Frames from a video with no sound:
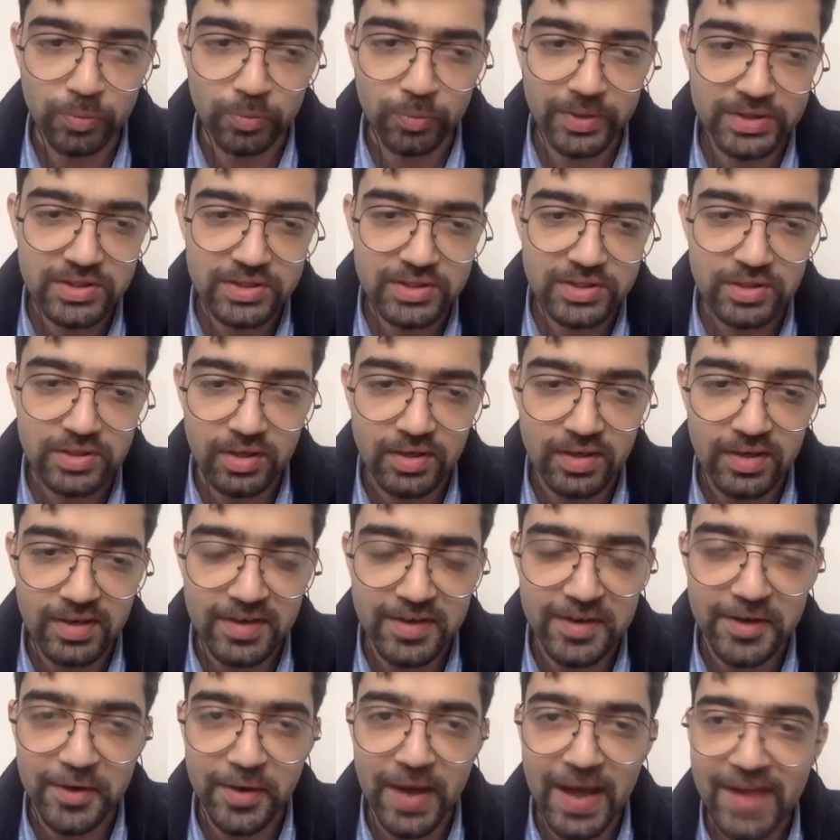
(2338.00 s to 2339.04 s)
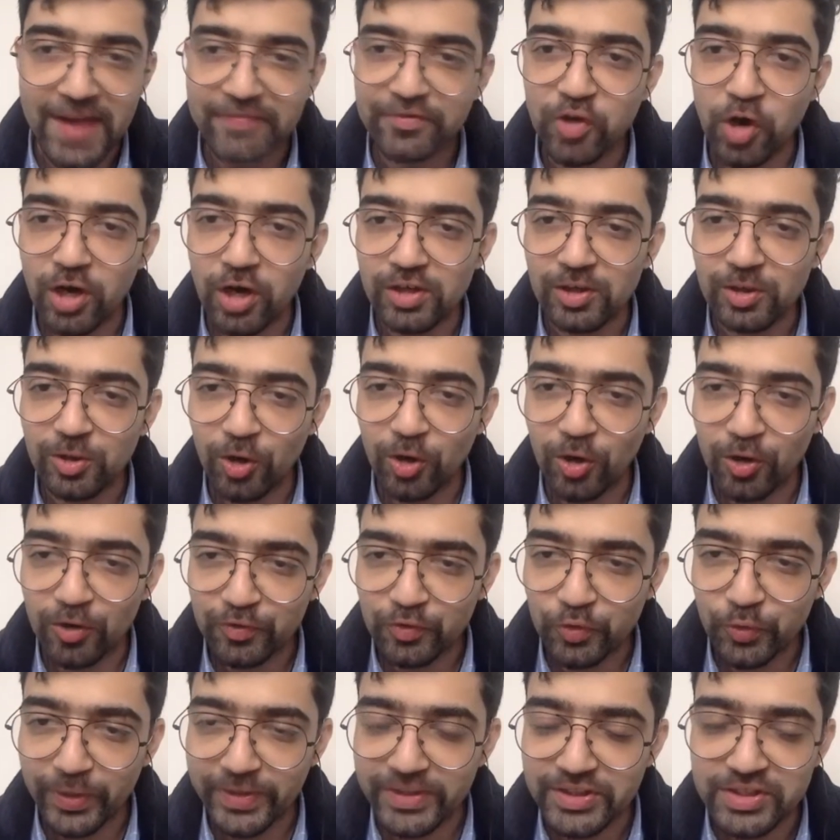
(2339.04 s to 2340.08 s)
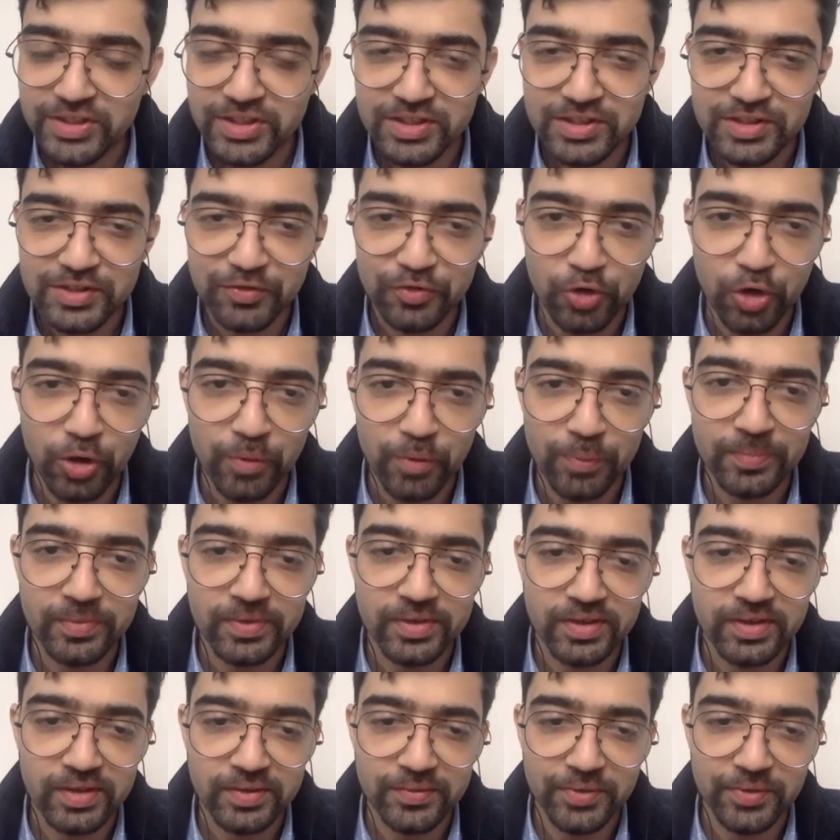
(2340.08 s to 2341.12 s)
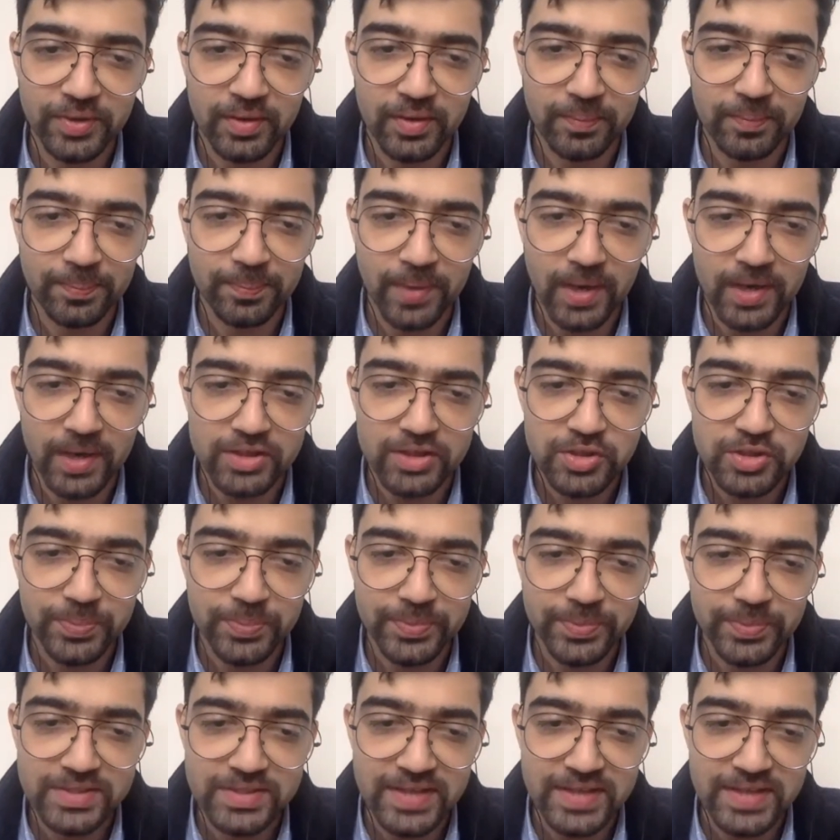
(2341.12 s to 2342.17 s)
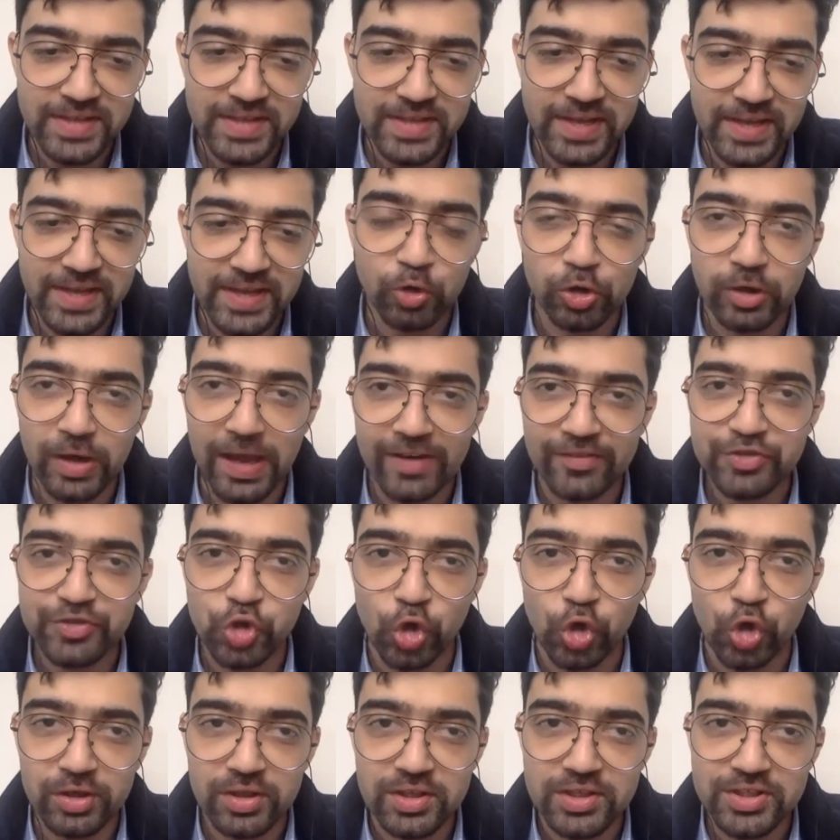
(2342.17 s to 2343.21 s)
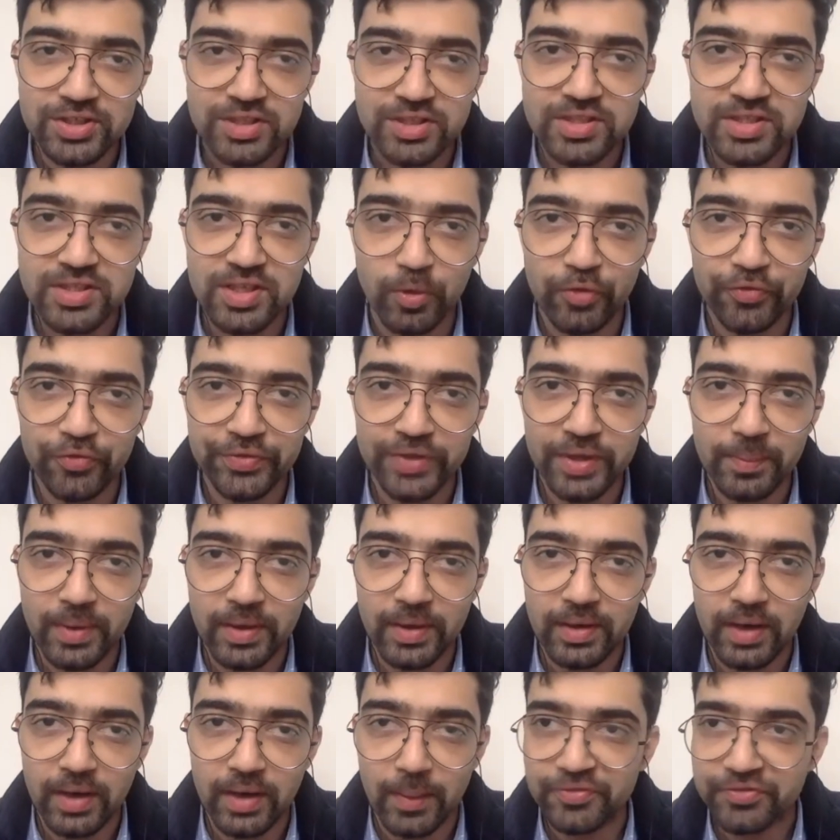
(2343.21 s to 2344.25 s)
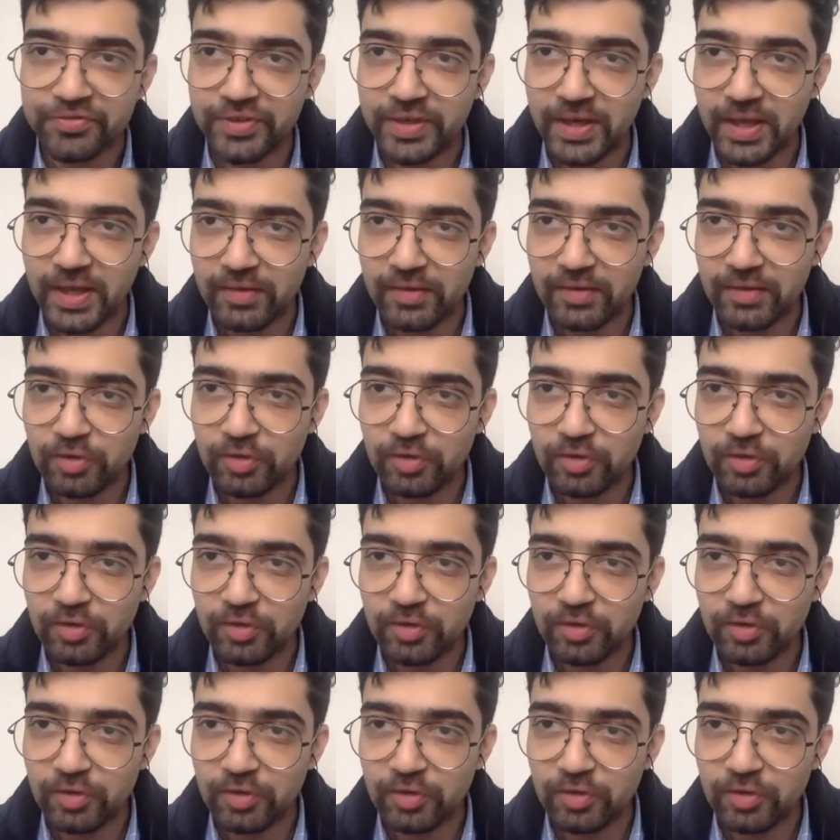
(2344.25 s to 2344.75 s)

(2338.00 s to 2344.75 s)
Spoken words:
much, sir. I've got a lot of questions from the participants. I've shortlisted some of them. I'm afraid I will